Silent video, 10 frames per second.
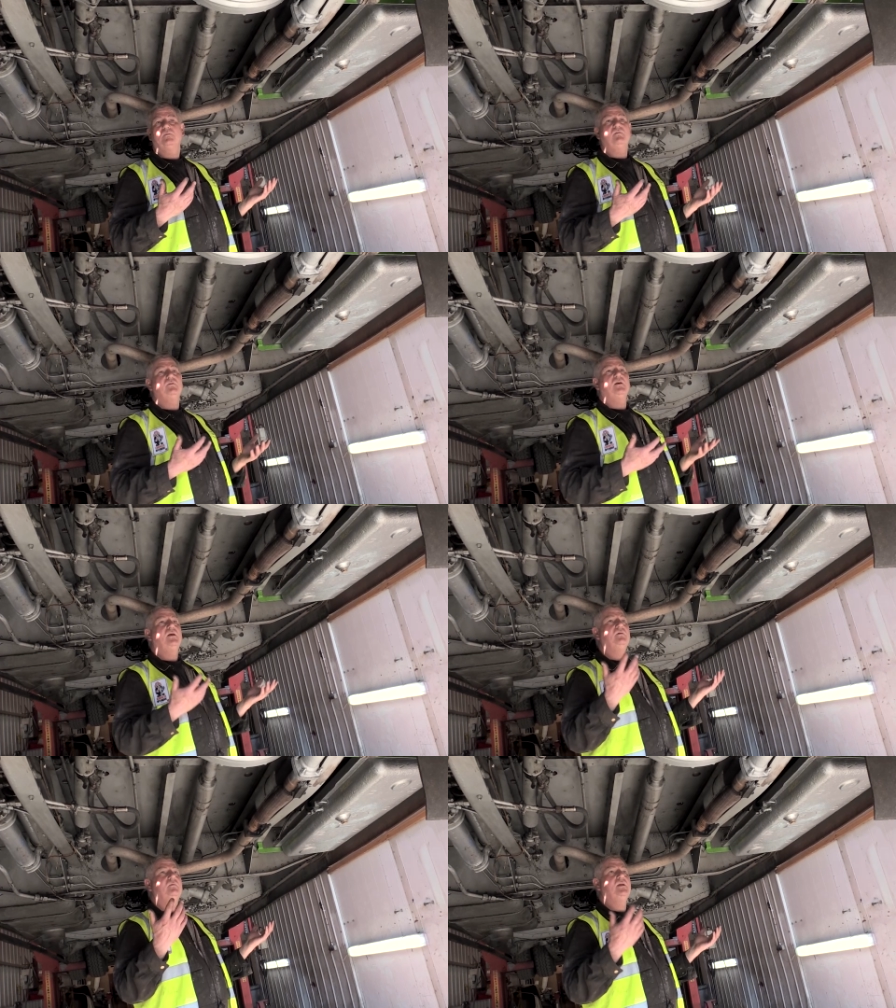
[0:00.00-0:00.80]
every day
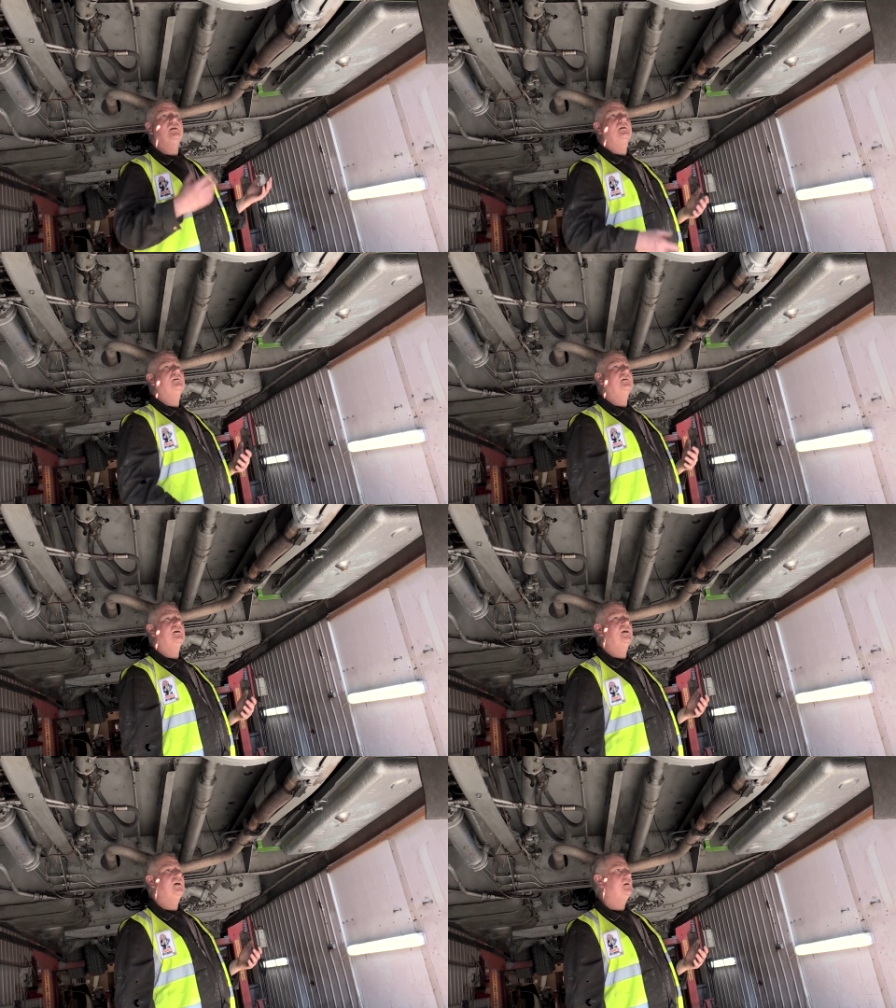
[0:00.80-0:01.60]
of the week.
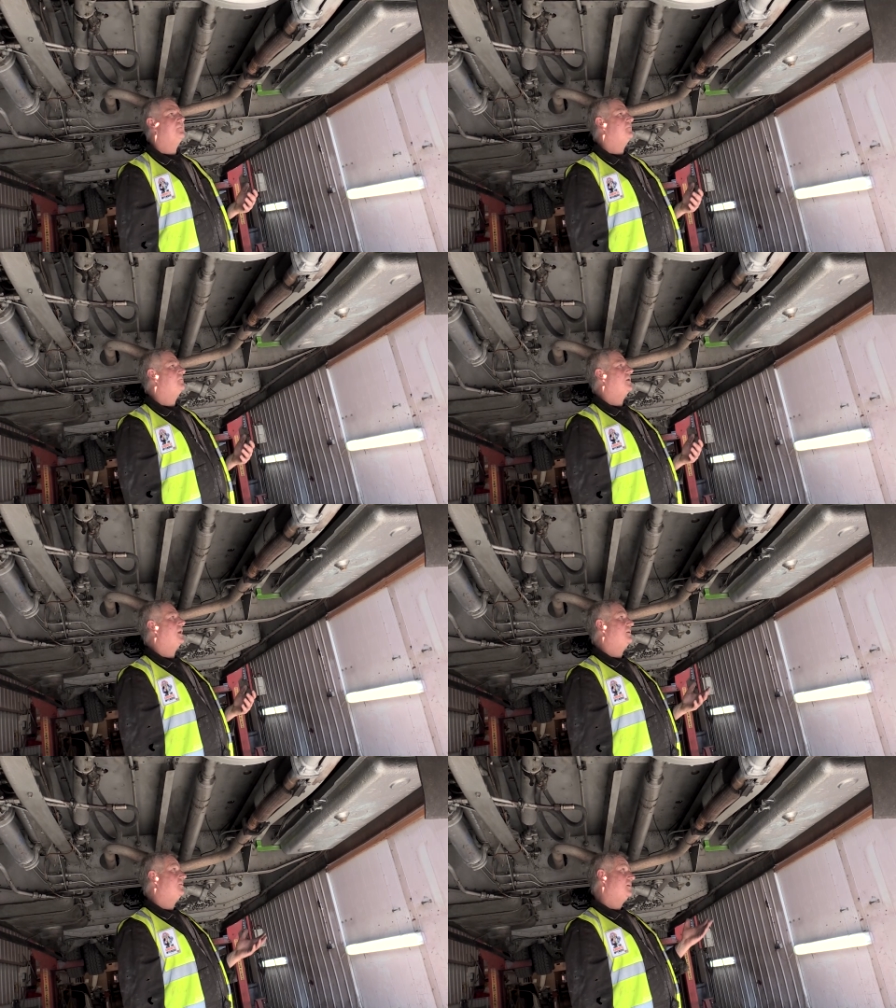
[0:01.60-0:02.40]
Um,
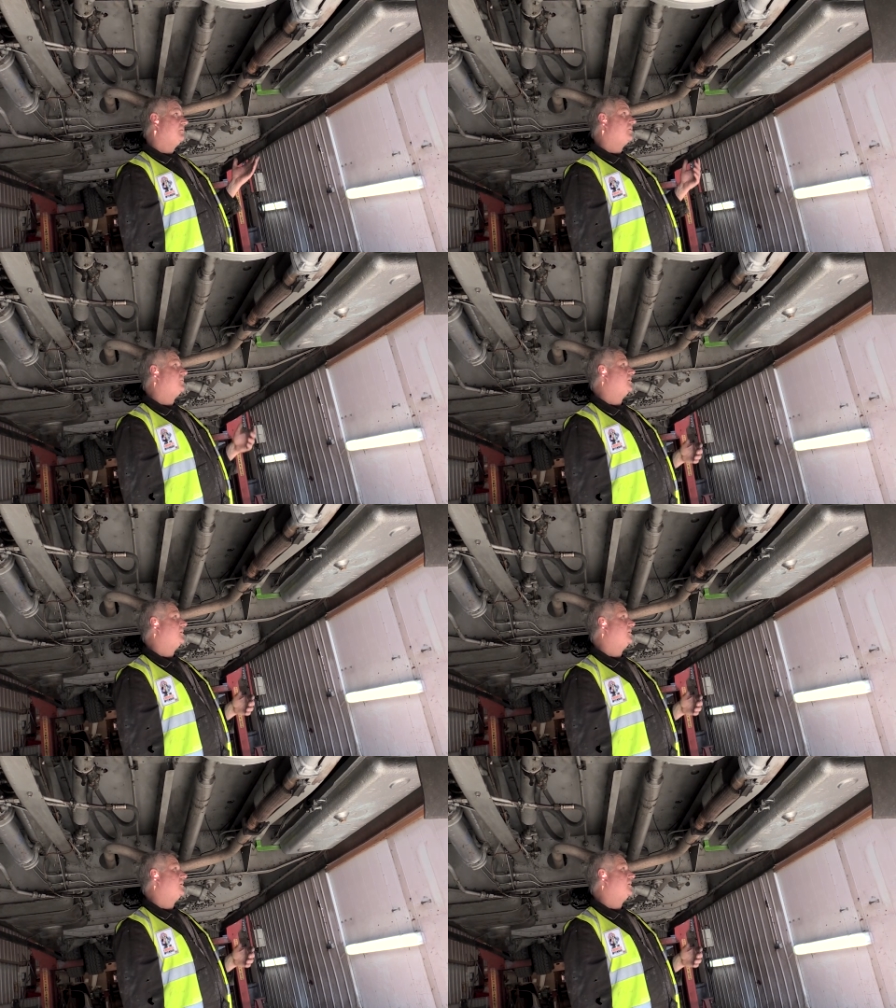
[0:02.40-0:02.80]
and the other